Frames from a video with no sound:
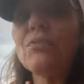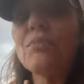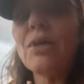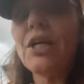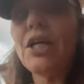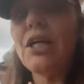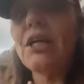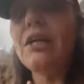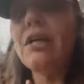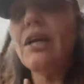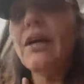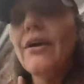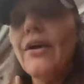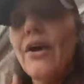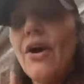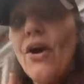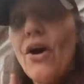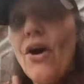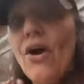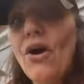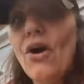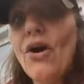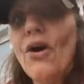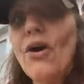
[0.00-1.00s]
to be
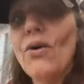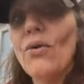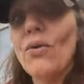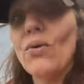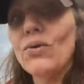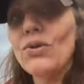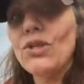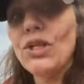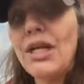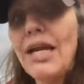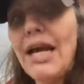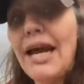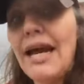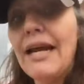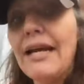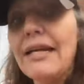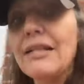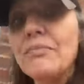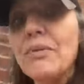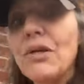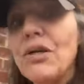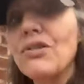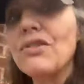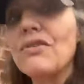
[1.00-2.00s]
hurt or
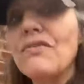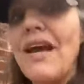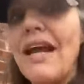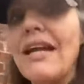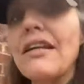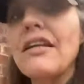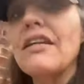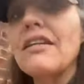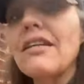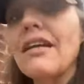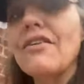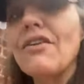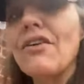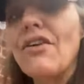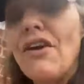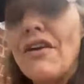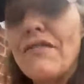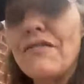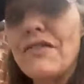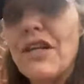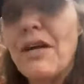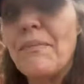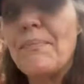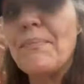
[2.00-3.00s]
delayed because of anything that
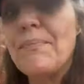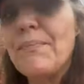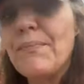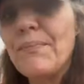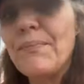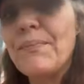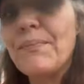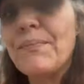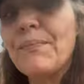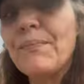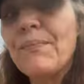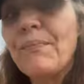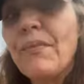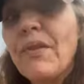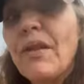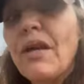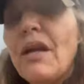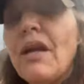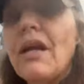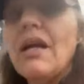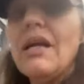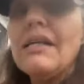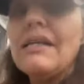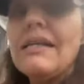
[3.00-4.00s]
I've done.
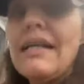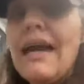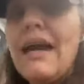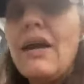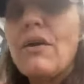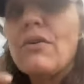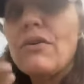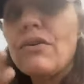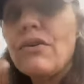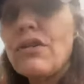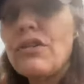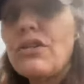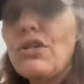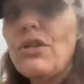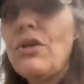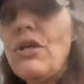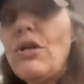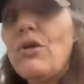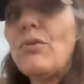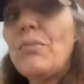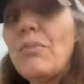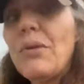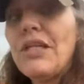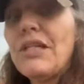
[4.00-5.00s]
Now, the two
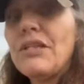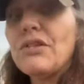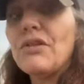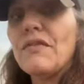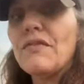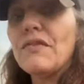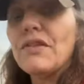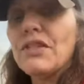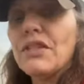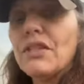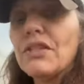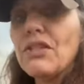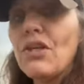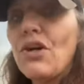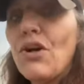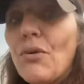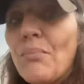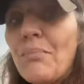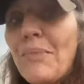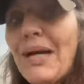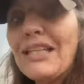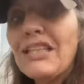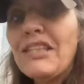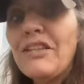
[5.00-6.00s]
little police officers have got
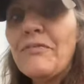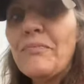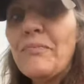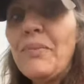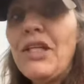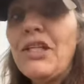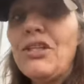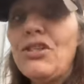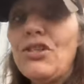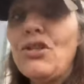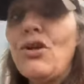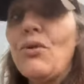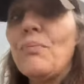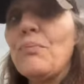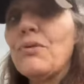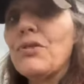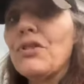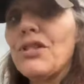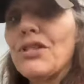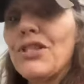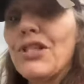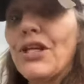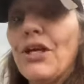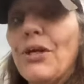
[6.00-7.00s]
a massive big job
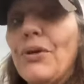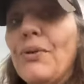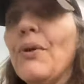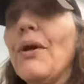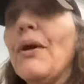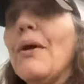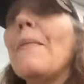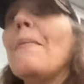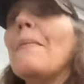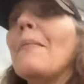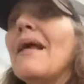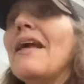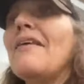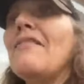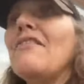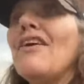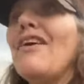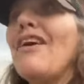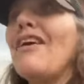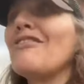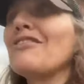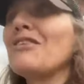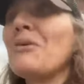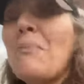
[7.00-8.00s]
to do in
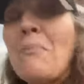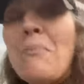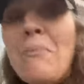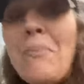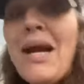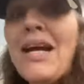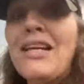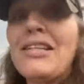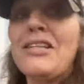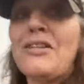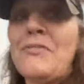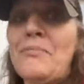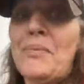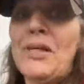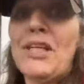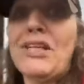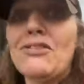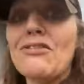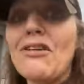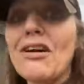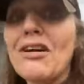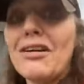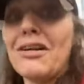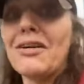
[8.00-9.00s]
that there is a massive big
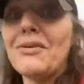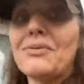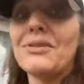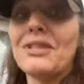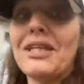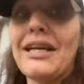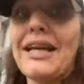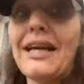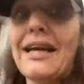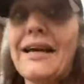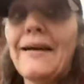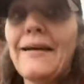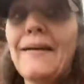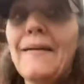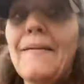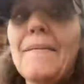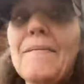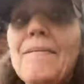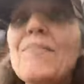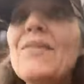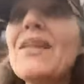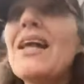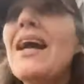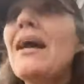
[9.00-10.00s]
drug culture here
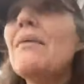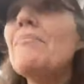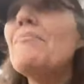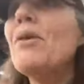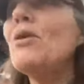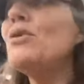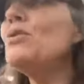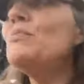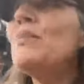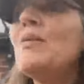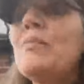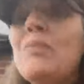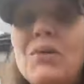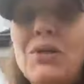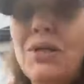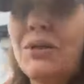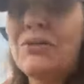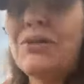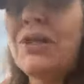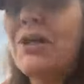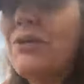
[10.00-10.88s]
and most people don't